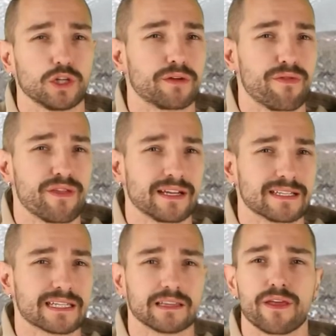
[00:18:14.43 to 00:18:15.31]
looking thing
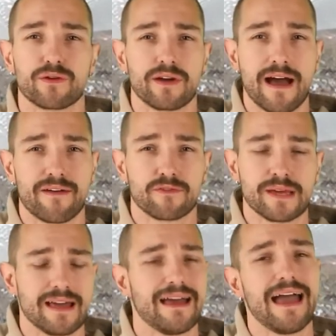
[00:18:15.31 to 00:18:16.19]
slithering after
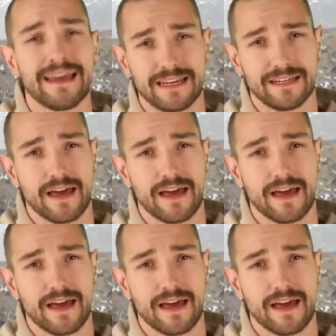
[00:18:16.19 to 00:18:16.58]
me any